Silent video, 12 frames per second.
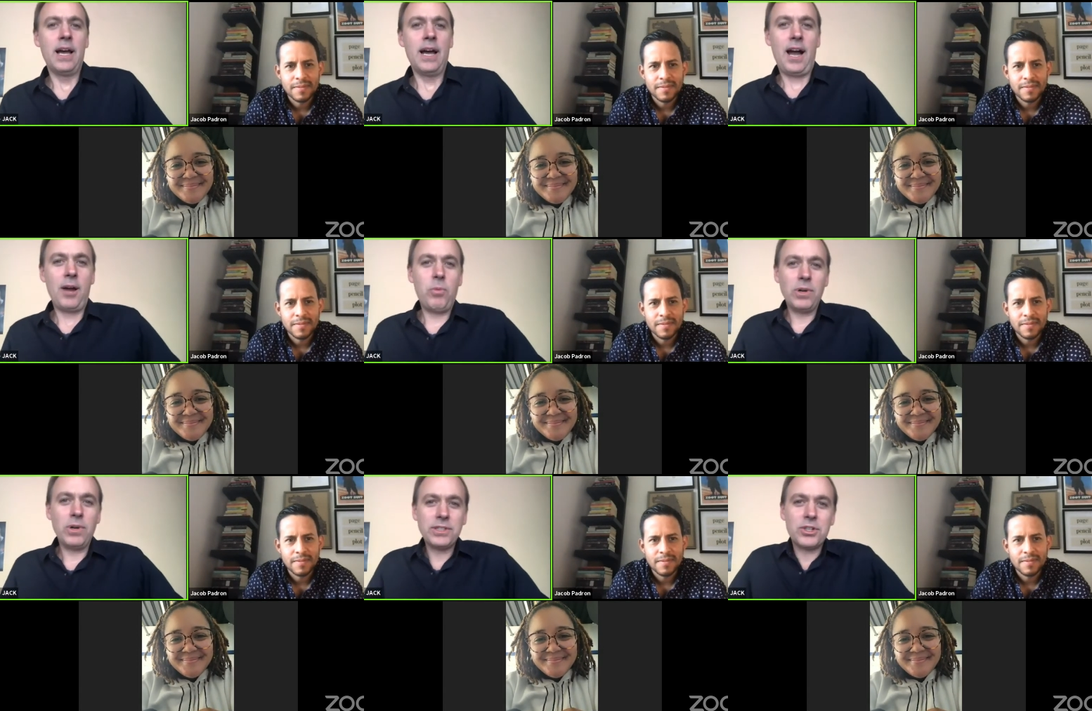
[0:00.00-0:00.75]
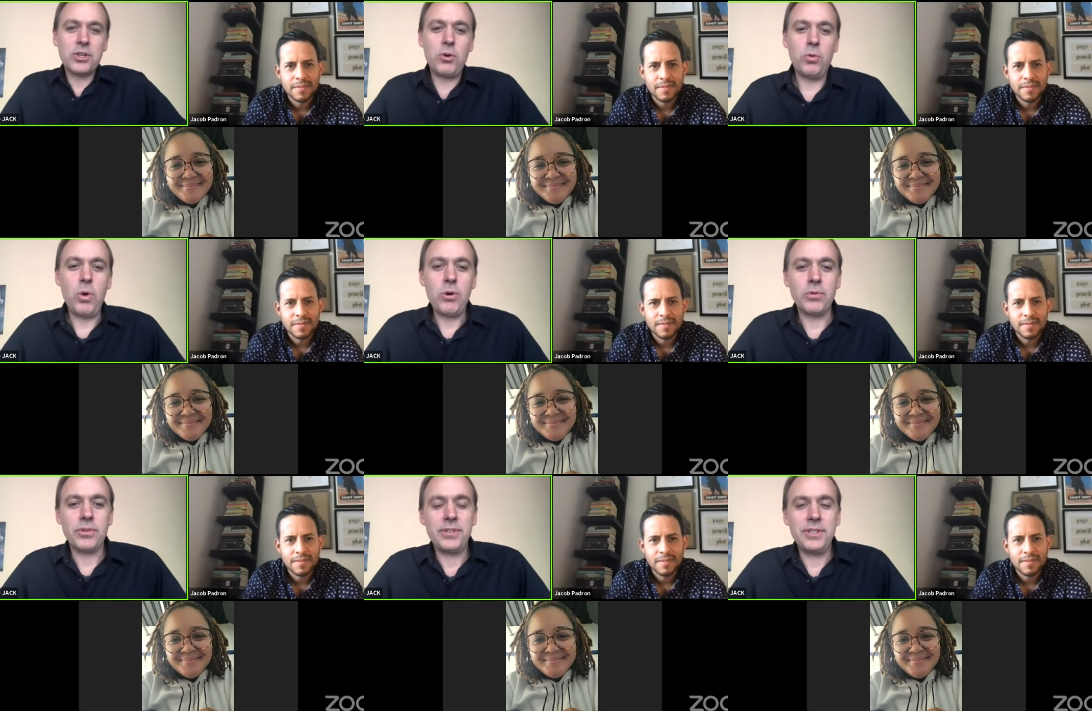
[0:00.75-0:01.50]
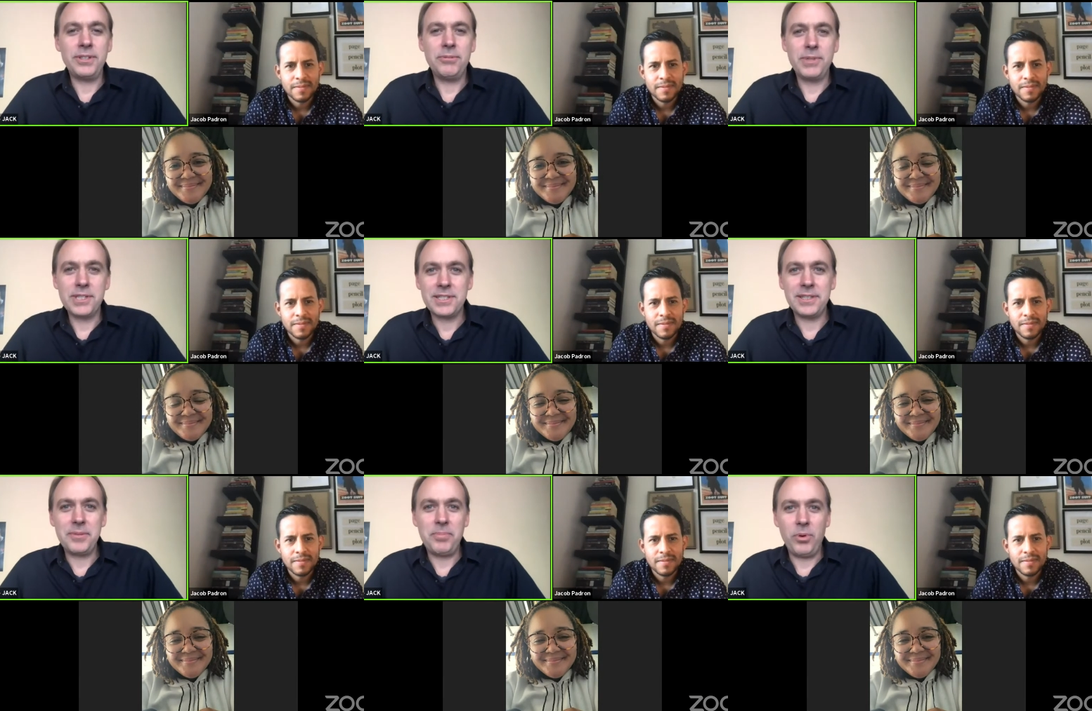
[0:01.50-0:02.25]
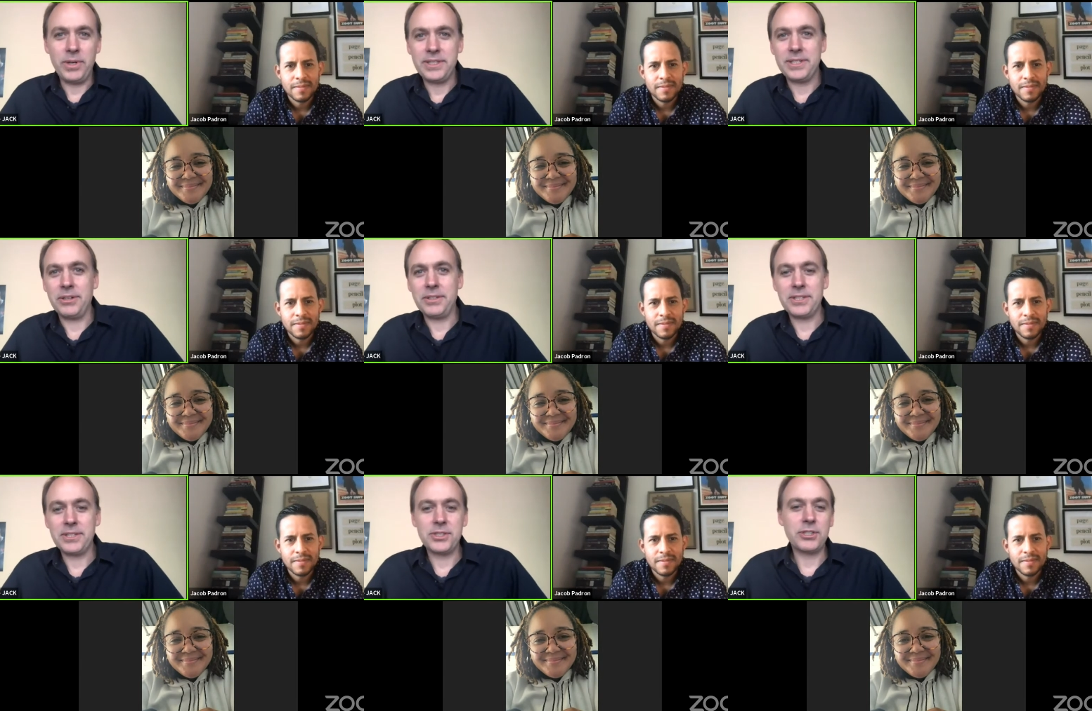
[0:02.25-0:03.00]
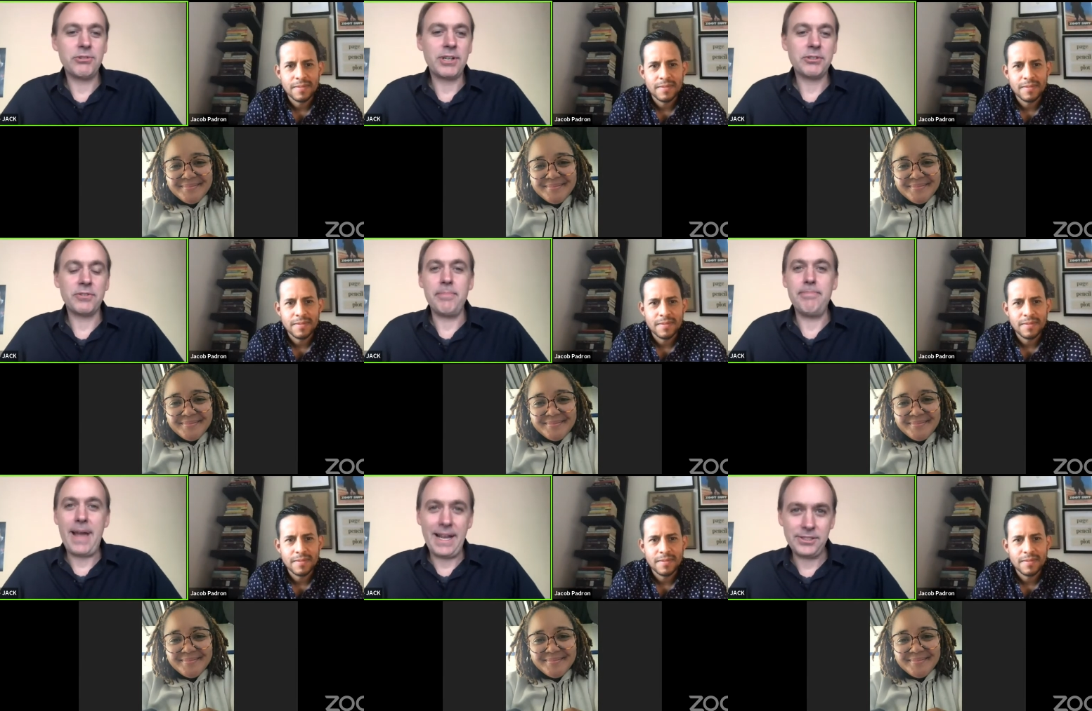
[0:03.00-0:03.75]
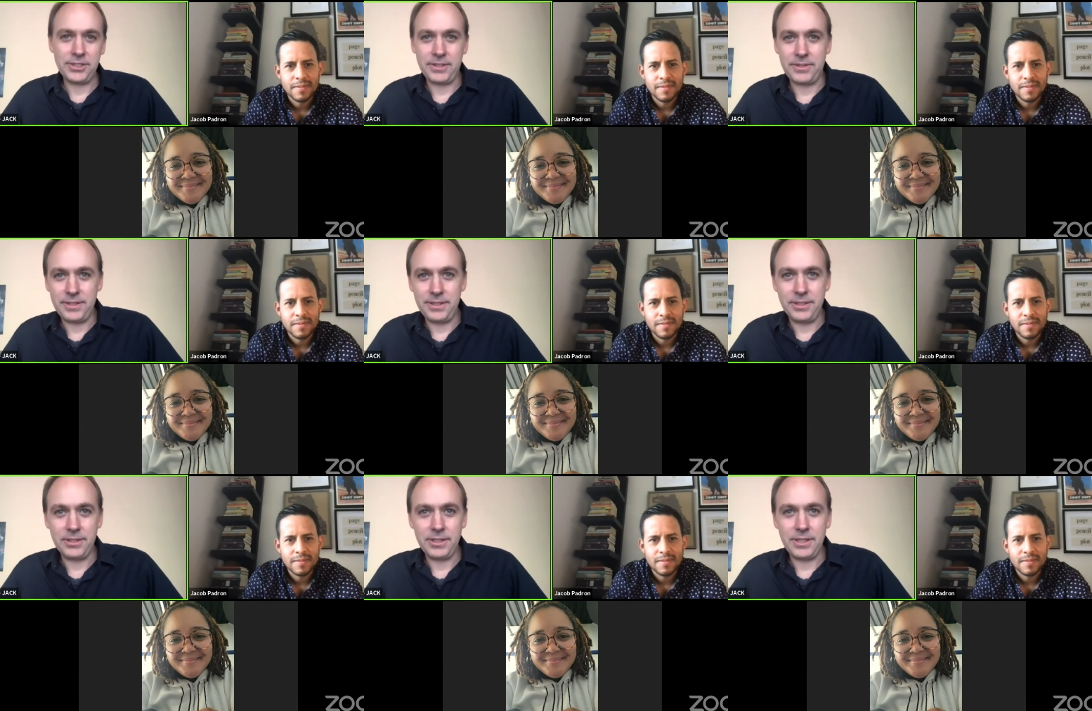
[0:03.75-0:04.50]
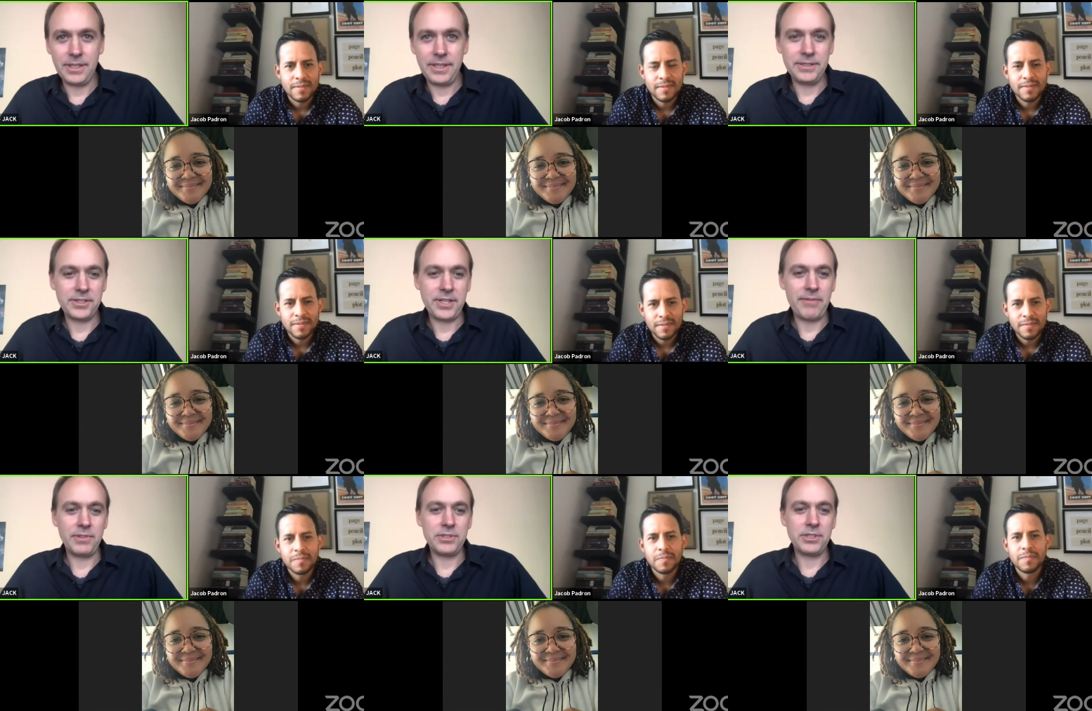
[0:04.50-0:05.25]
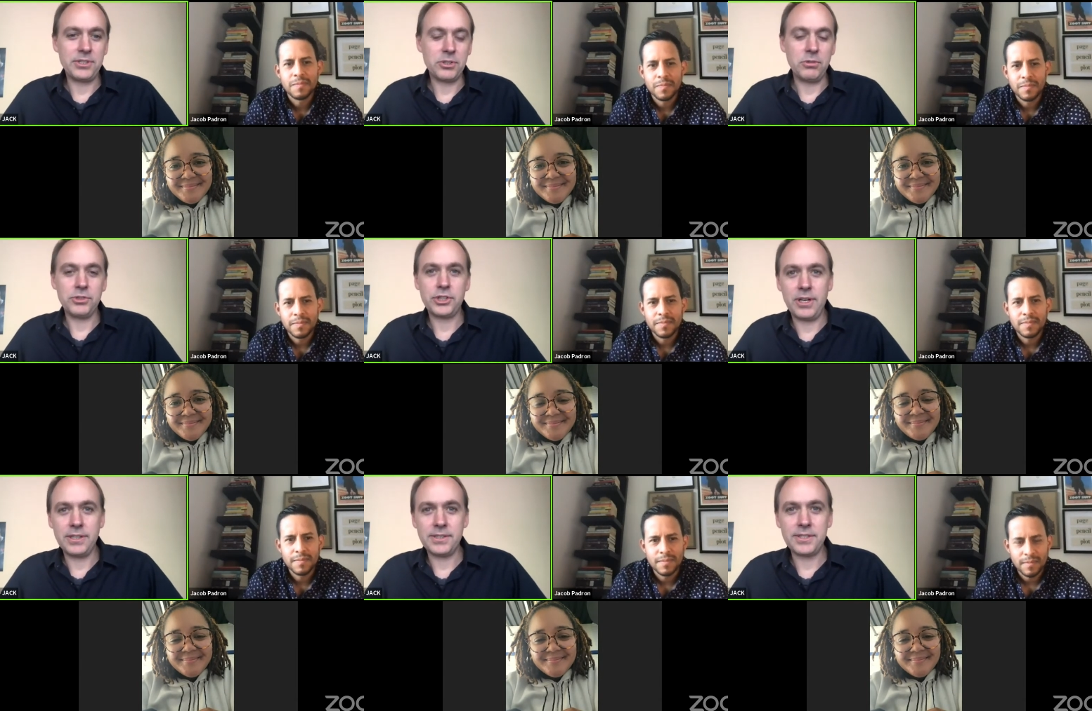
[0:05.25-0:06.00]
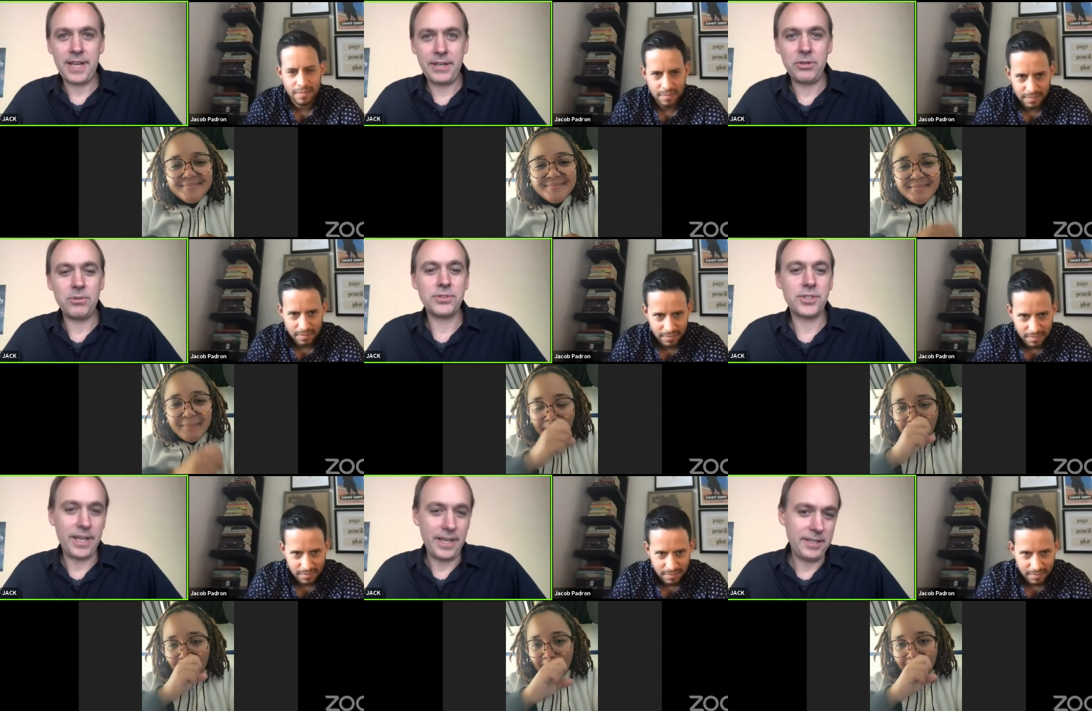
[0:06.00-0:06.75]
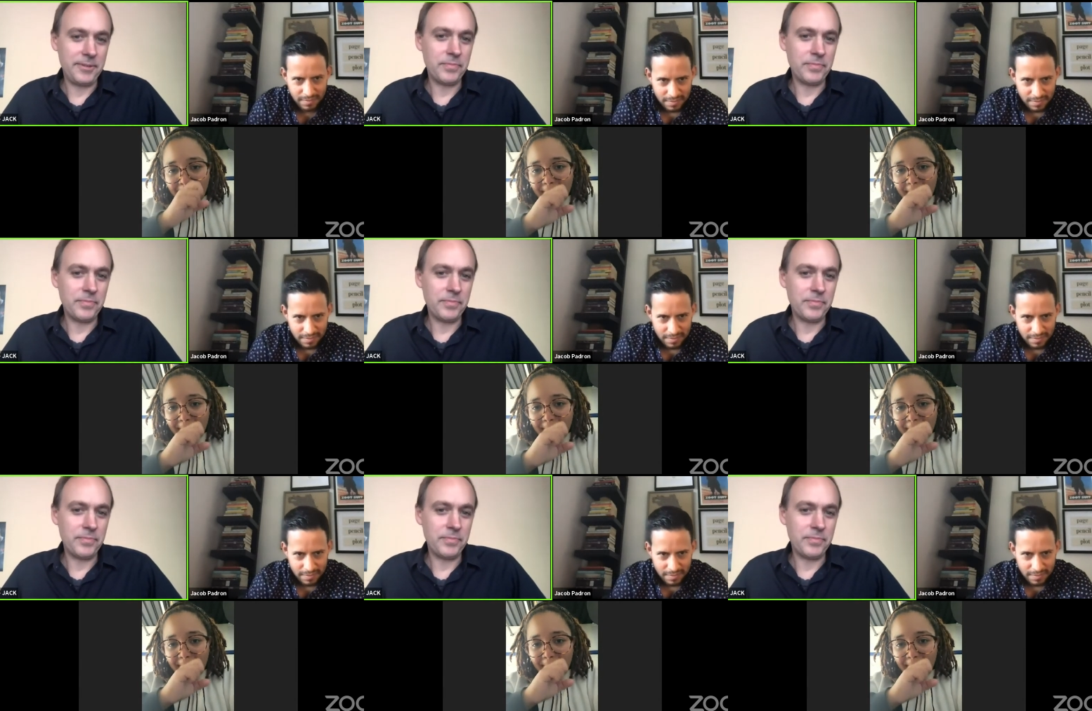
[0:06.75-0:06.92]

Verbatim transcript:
Speaker 1: I want to quote the recently appointed artistic director of the Magic Theater in San Francisco, Sean San Jose,